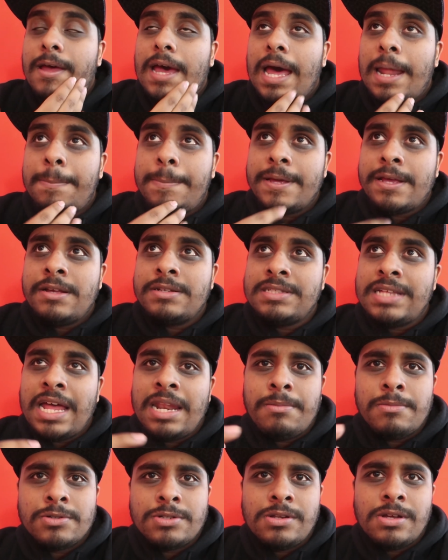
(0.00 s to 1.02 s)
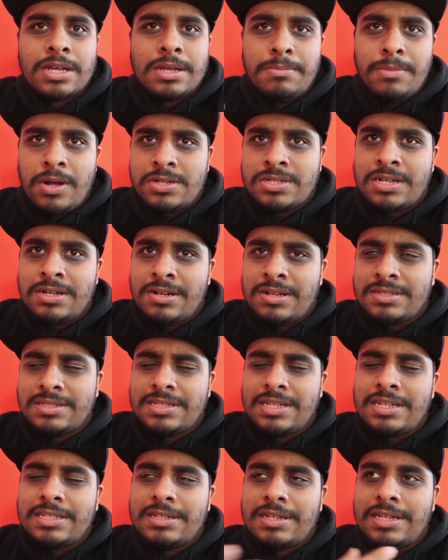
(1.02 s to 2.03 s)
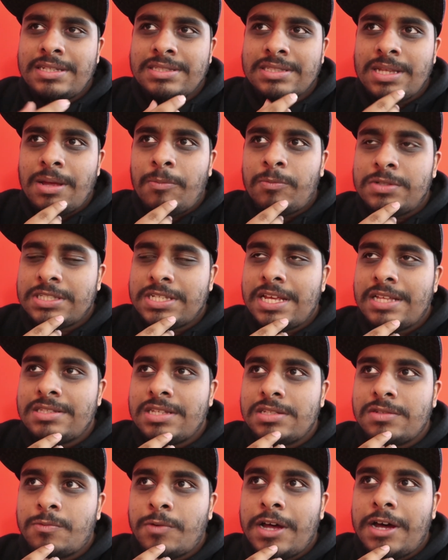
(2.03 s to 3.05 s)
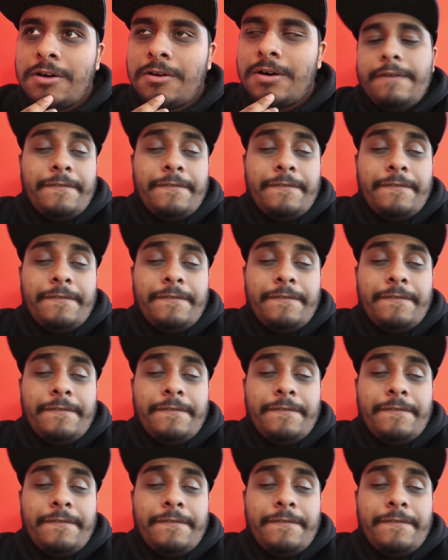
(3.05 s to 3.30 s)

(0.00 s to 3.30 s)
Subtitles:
and because the animals look emotionless in some scenes as well.